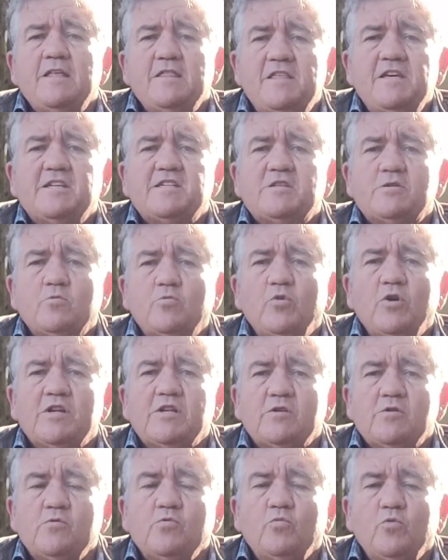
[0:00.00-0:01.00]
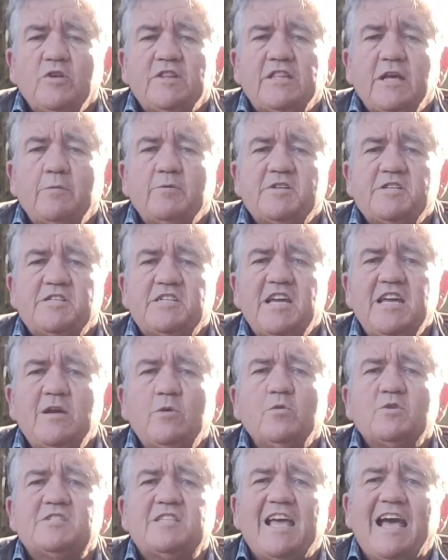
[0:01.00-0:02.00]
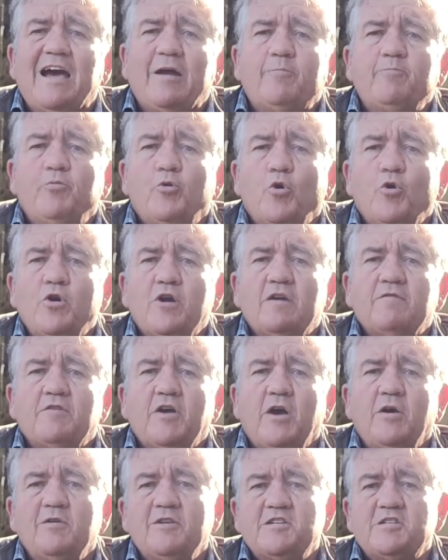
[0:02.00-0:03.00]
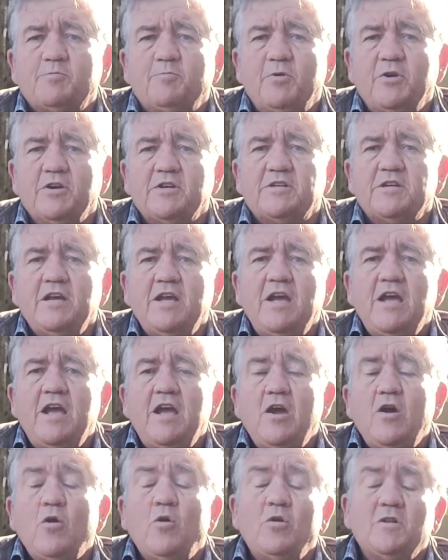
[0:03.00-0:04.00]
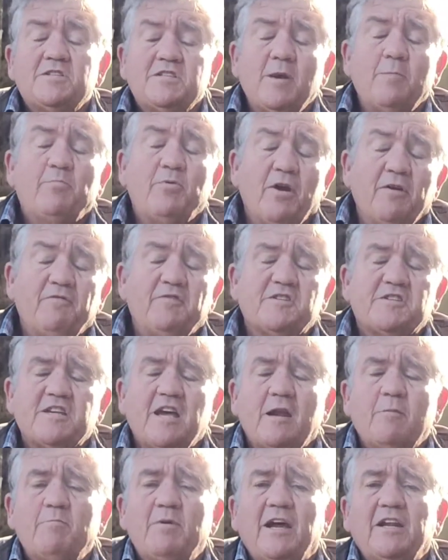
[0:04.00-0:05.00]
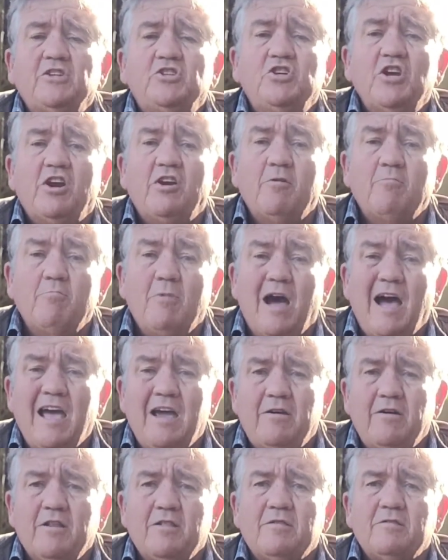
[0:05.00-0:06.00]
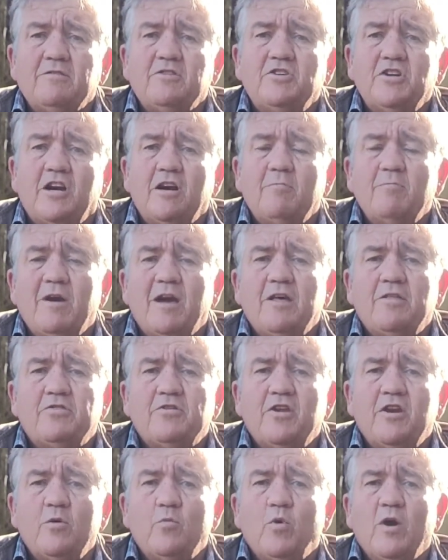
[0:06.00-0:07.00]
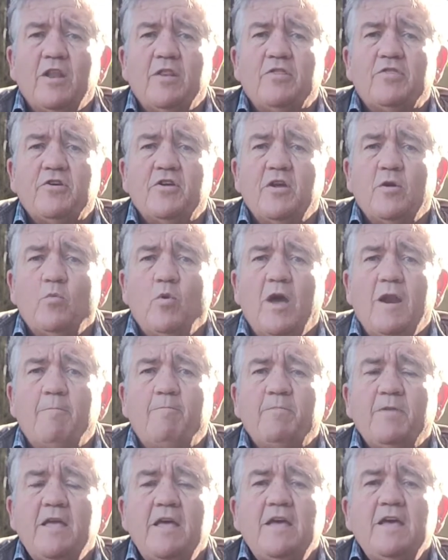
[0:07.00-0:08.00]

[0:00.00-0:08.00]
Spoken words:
This, what they were seeing, was the outpouring of the Holy Spirit, also prophesied by Jeremiah in Jeremiah 31, 31.